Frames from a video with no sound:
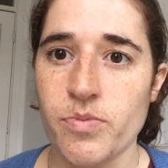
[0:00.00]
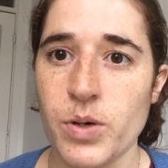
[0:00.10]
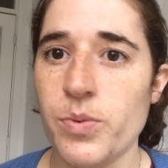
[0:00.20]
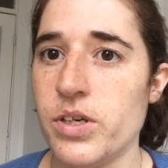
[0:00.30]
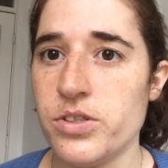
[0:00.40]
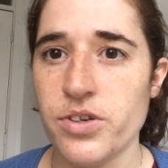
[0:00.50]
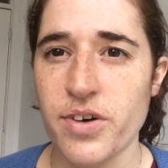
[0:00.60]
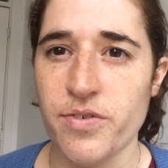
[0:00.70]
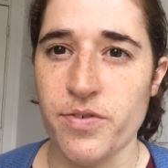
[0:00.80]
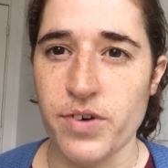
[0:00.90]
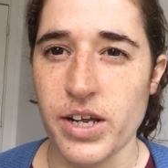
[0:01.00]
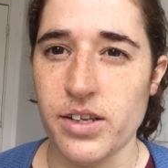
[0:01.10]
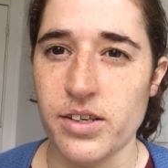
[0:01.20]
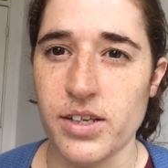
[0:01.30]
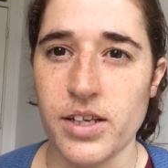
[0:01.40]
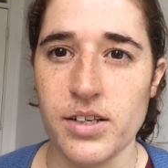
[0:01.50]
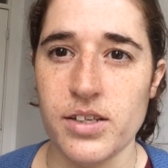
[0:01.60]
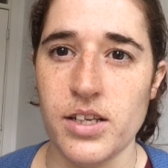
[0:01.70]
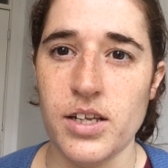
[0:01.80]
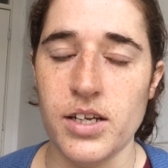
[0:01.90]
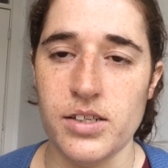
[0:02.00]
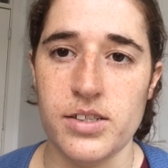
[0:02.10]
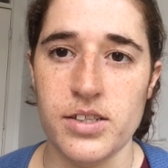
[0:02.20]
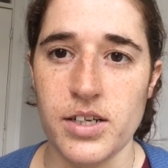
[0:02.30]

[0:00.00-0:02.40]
We also have a friend that is